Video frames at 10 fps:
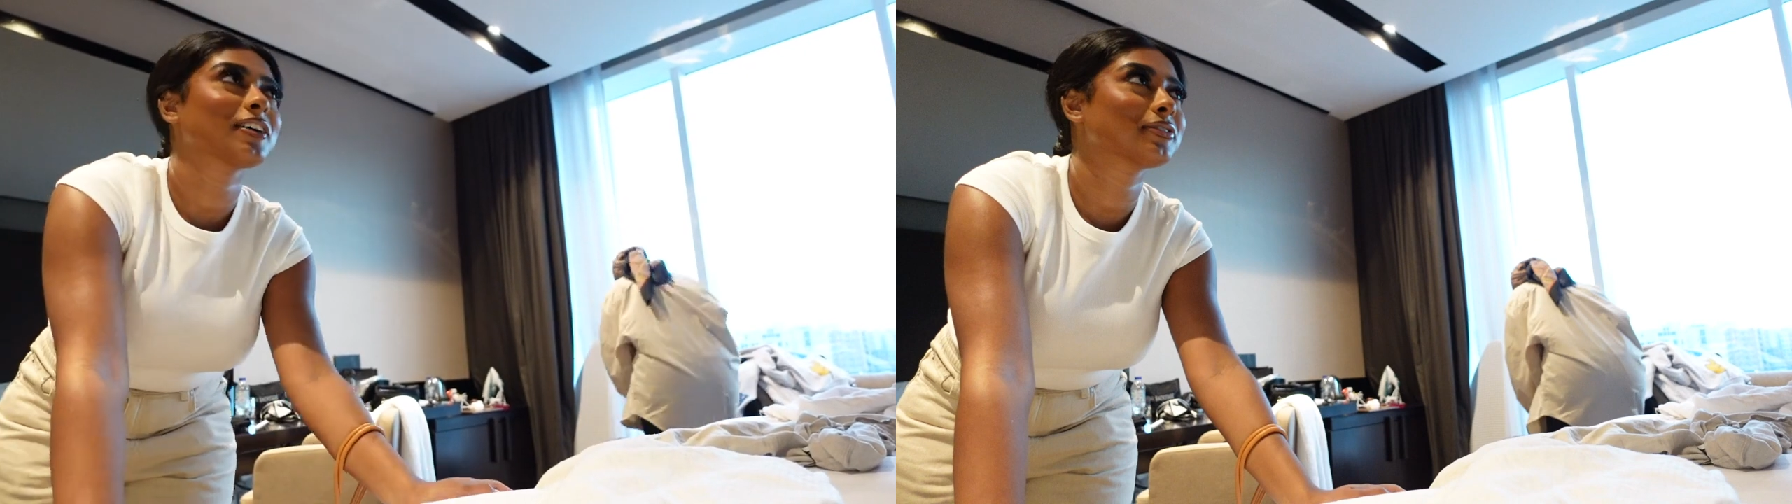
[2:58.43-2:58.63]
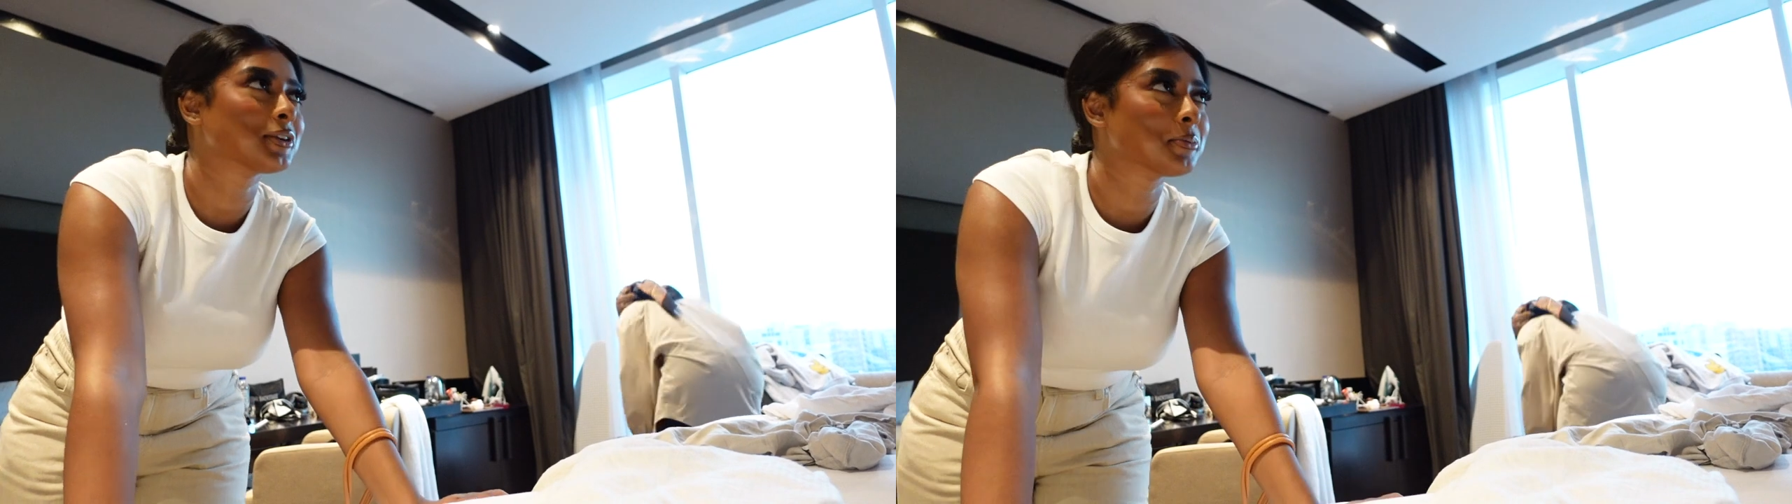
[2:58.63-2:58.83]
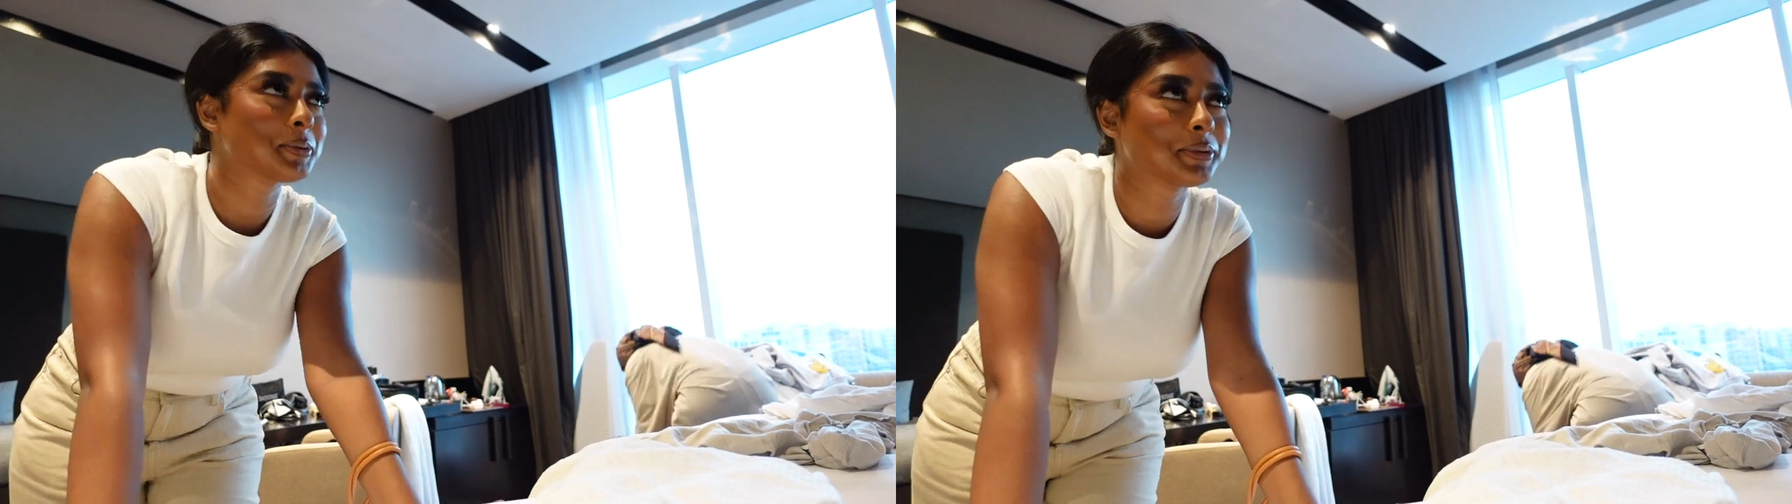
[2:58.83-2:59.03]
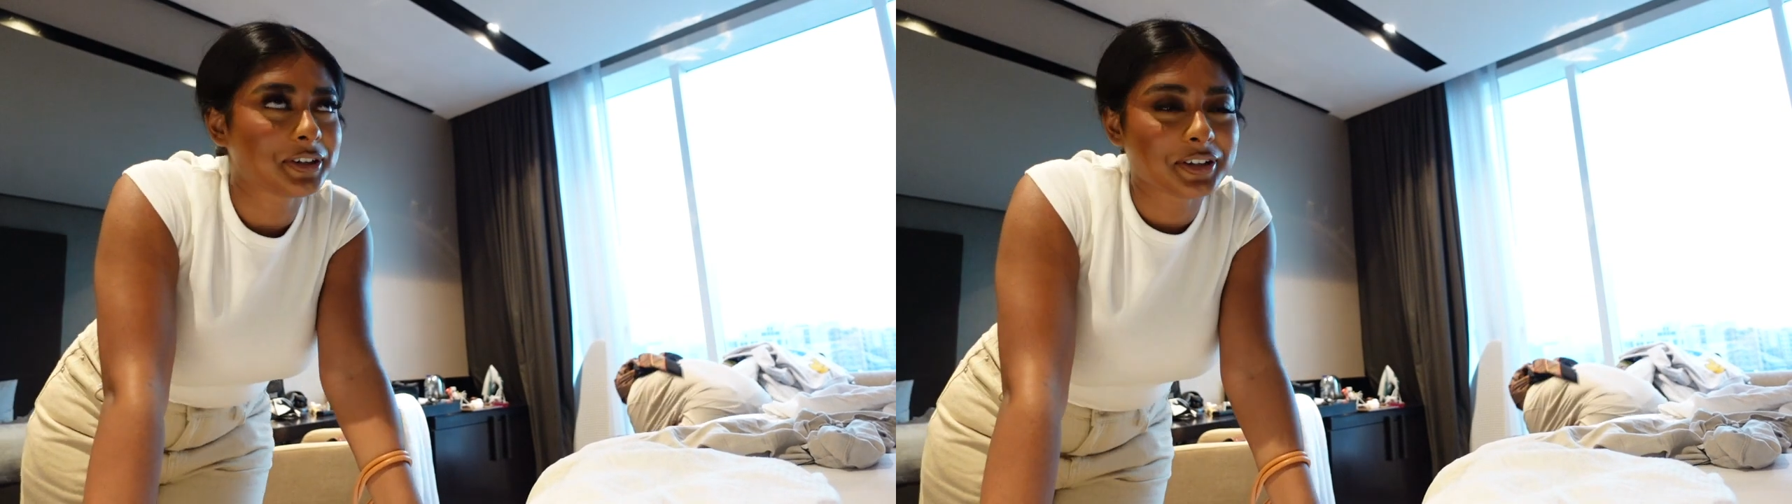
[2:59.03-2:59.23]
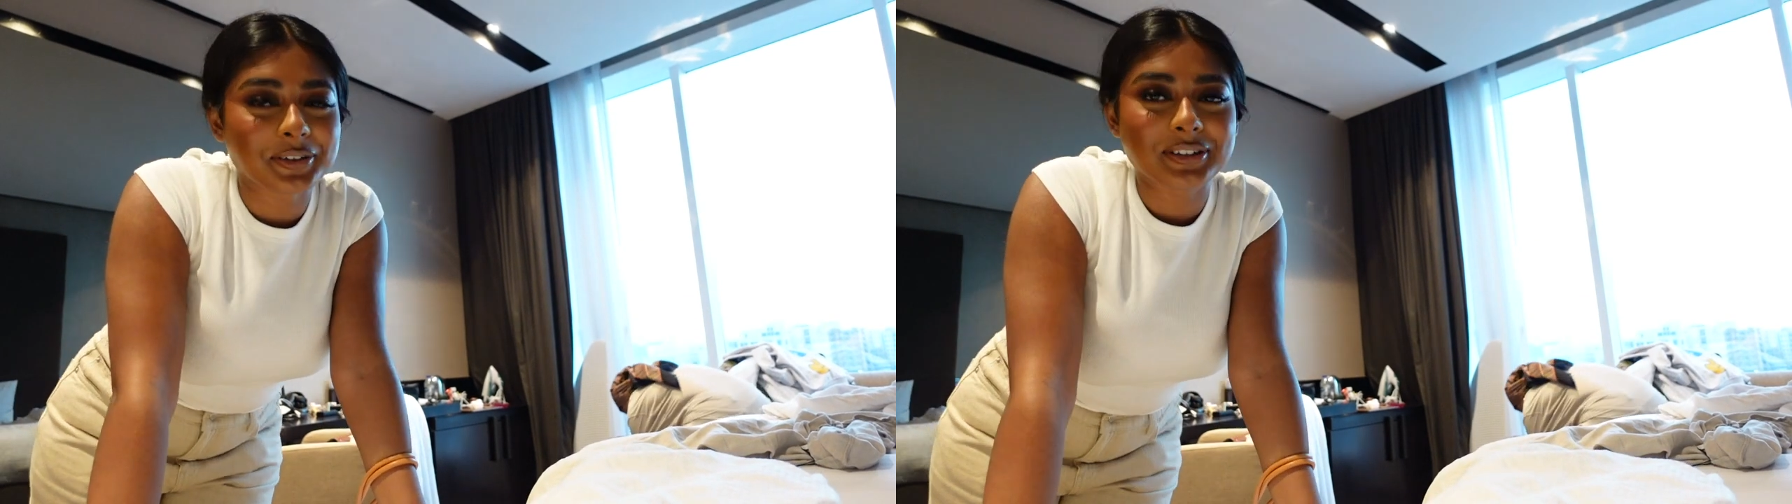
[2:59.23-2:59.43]
forgot, people
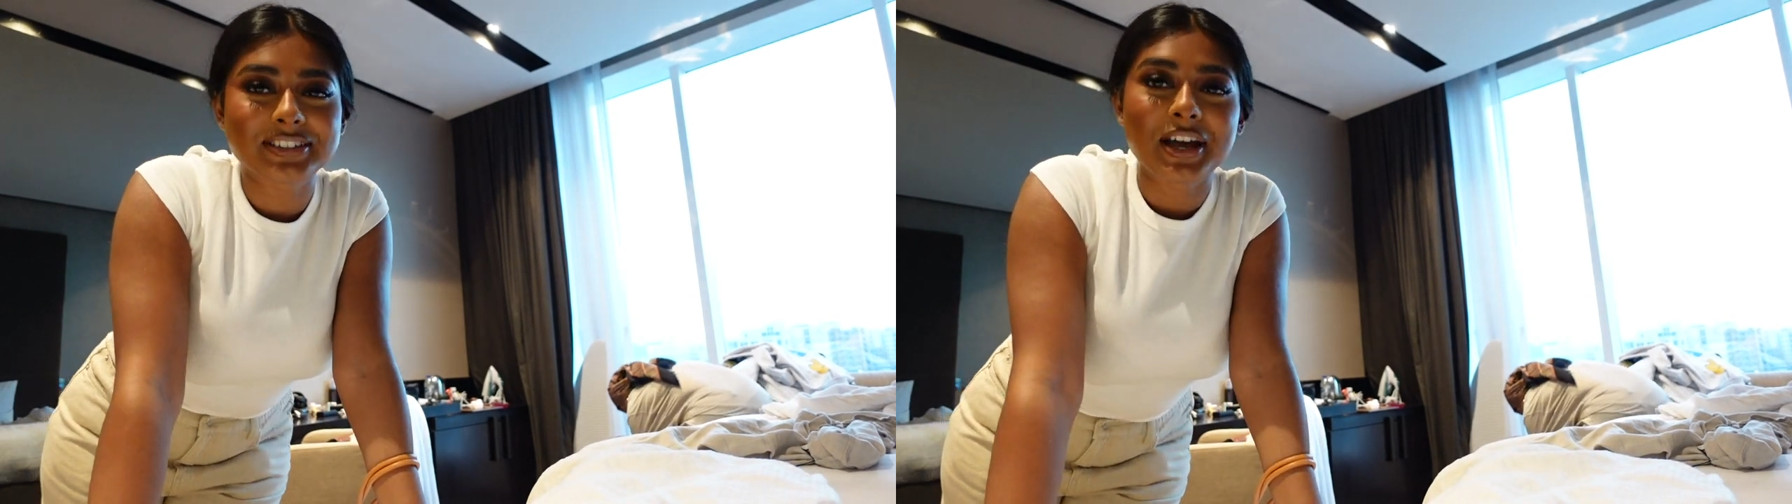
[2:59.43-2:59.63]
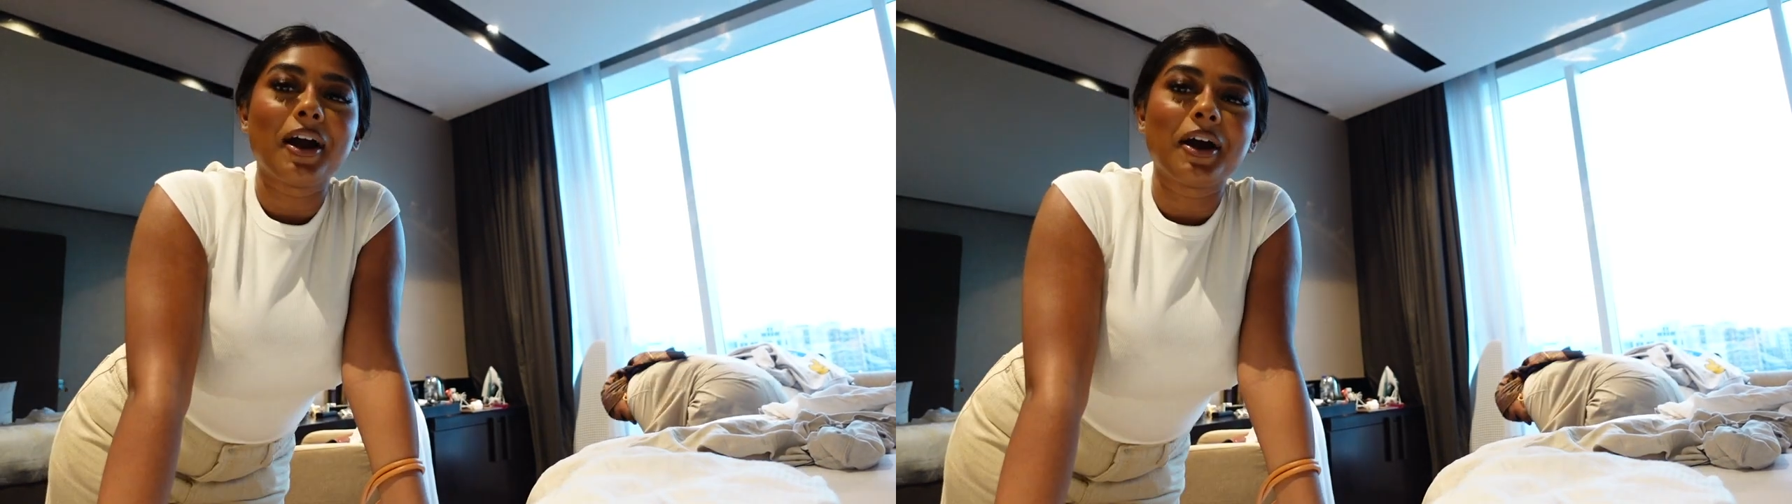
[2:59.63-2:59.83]
don't know who he is.